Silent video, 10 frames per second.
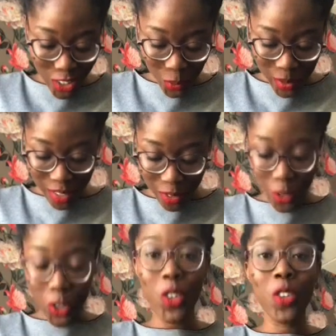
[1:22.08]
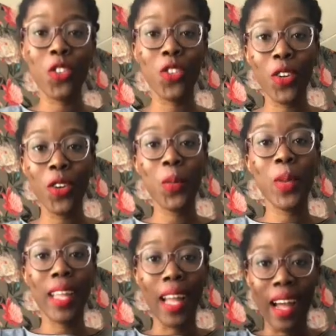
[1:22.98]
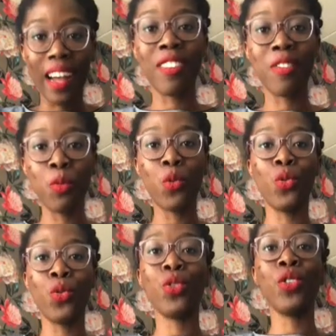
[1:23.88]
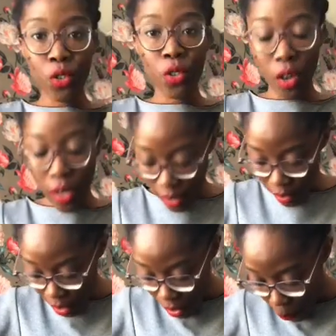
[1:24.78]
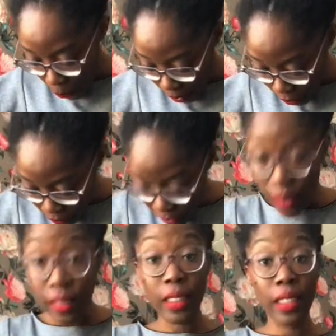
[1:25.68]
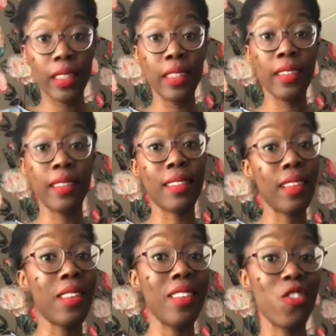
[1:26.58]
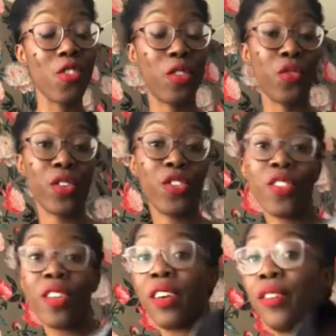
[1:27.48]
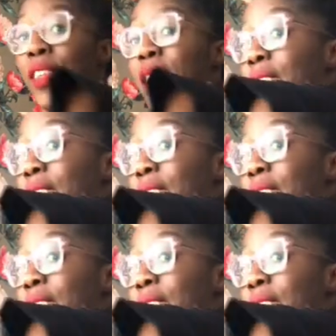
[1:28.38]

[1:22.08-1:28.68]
with, you know, the skirt with the half moon on it. Well, this is the dress version of it.